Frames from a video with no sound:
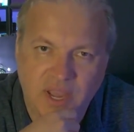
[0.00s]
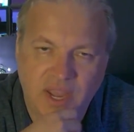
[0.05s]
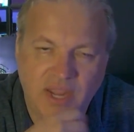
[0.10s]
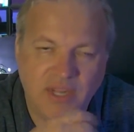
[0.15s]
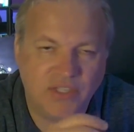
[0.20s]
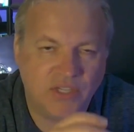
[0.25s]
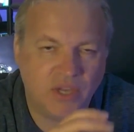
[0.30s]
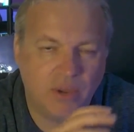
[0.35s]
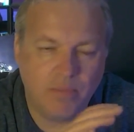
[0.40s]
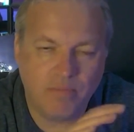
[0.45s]

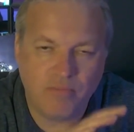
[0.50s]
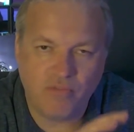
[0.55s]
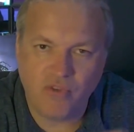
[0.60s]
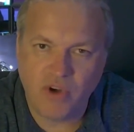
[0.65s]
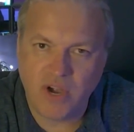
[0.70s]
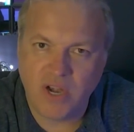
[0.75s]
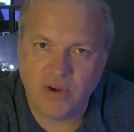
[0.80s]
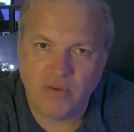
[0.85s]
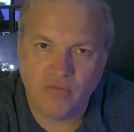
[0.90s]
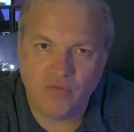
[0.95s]
It's a
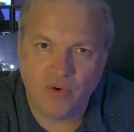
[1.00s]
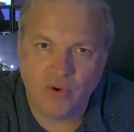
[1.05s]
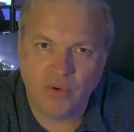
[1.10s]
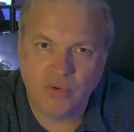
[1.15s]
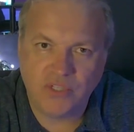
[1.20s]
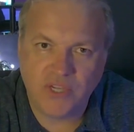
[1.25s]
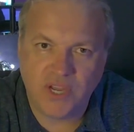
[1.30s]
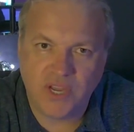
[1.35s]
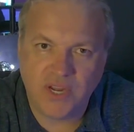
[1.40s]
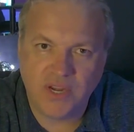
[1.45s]
brilliant
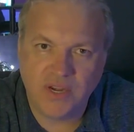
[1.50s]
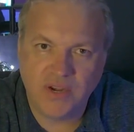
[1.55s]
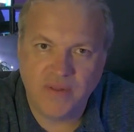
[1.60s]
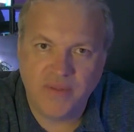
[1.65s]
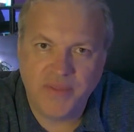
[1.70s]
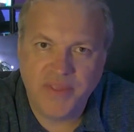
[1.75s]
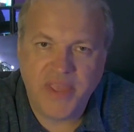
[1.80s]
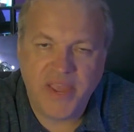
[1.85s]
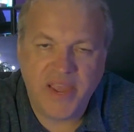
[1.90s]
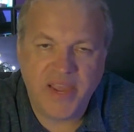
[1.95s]
routine.
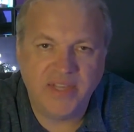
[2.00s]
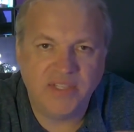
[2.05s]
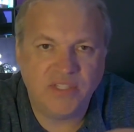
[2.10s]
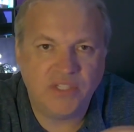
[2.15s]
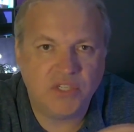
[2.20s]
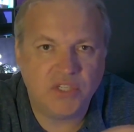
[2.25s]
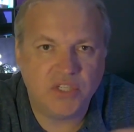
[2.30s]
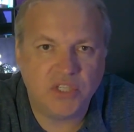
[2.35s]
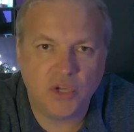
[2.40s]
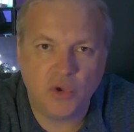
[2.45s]

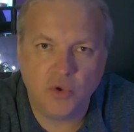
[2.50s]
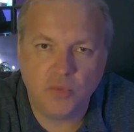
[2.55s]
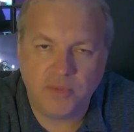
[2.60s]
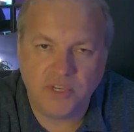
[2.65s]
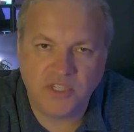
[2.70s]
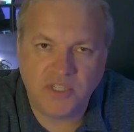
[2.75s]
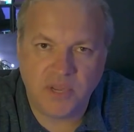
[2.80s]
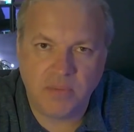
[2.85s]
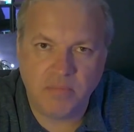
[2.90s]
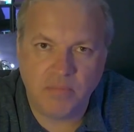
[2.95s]
It's
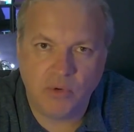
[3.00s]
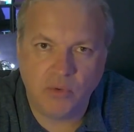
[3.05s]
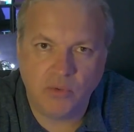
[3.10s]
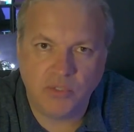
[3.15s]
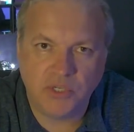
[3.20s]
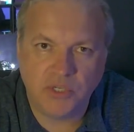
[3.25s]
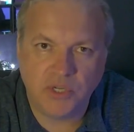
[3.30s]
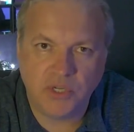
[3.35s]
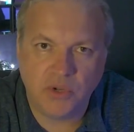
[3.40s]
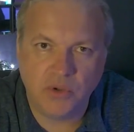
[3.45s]
super simple
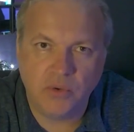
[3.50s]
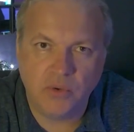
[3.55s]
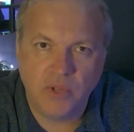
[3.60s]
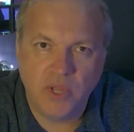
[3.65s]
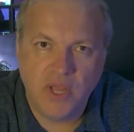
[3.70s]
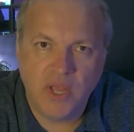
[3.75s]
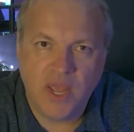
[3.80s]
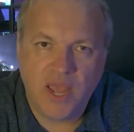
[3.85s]
to do.